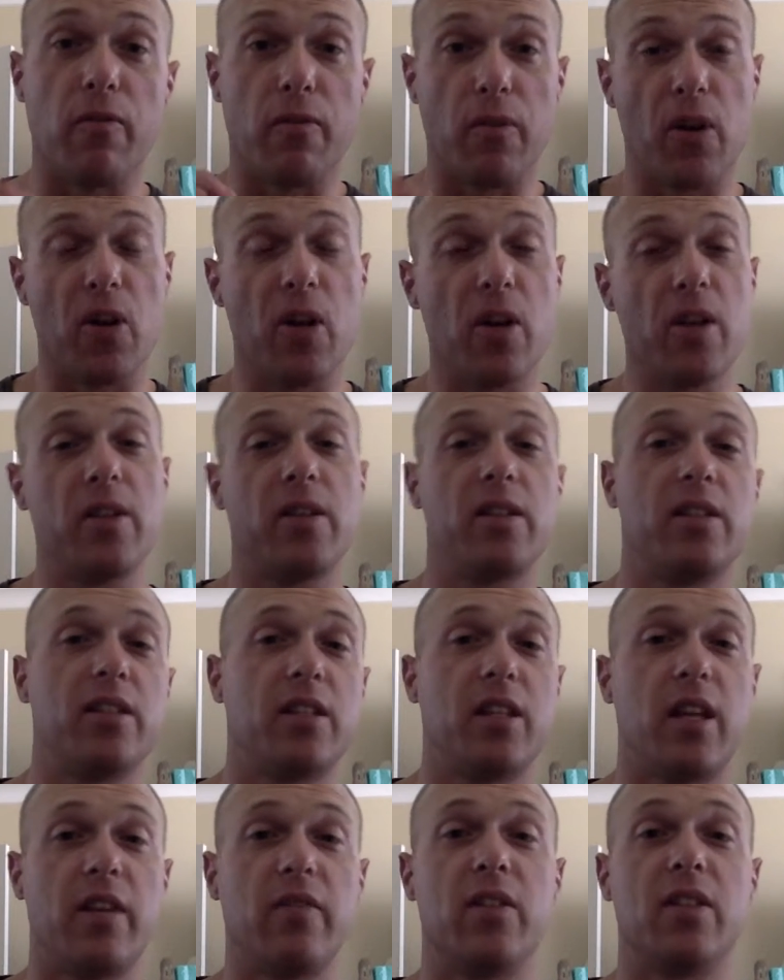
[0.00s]
Follow these
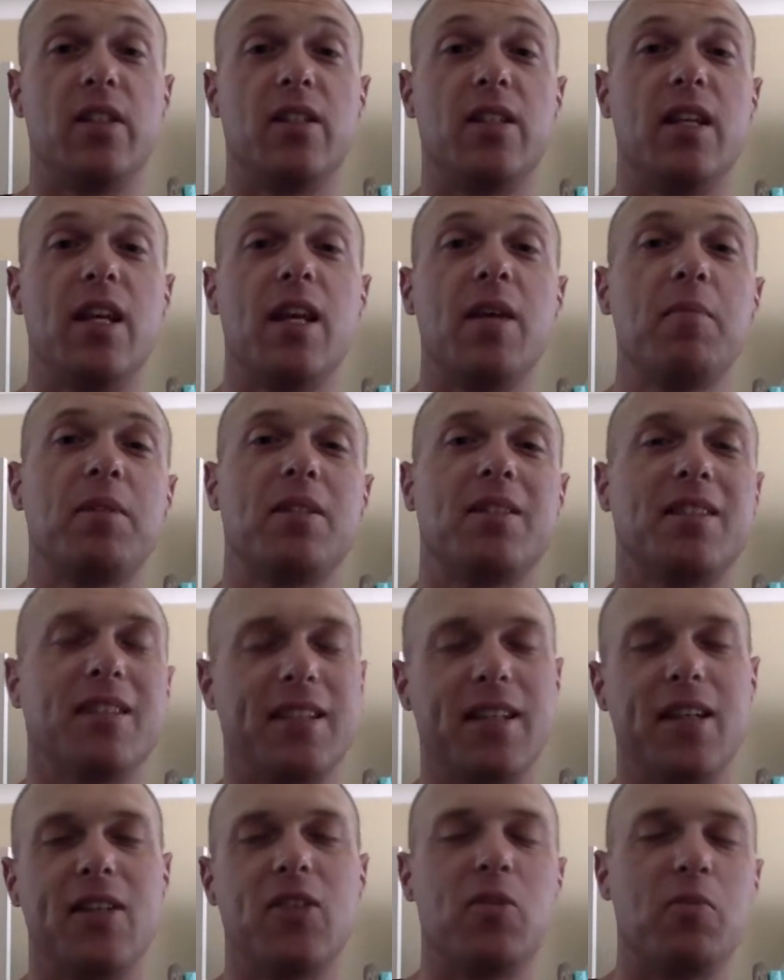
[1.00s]
7 steps to
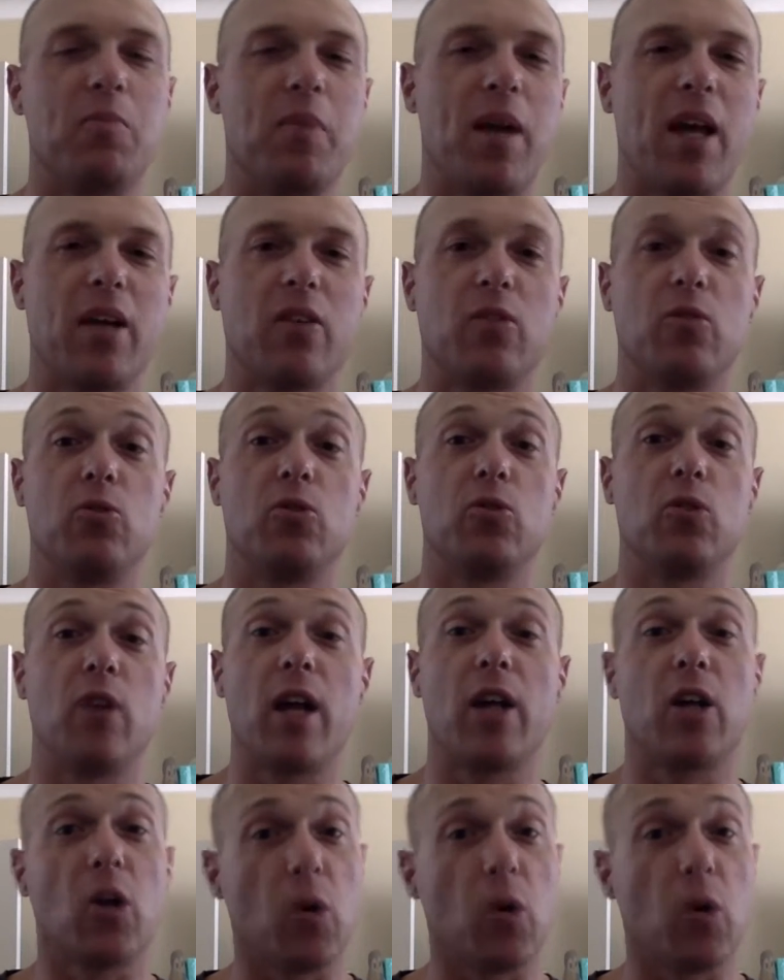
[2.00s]
get you back on track,